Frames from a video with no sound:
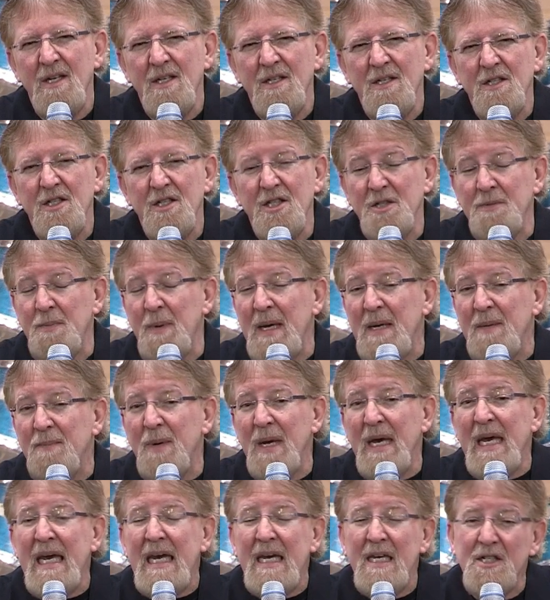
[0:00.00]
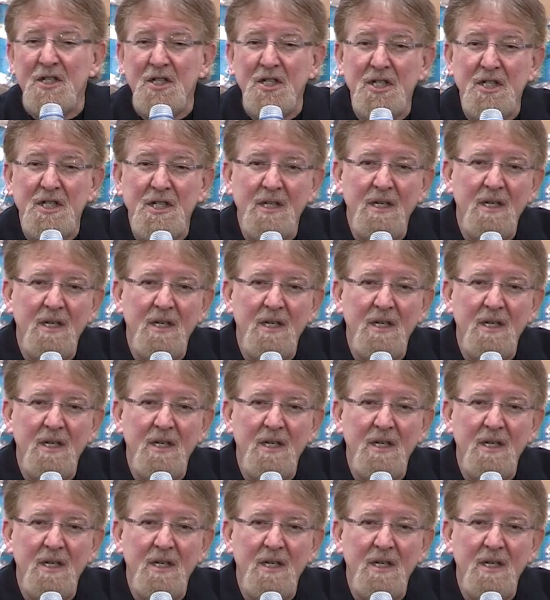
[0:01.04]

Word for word: to speak peace,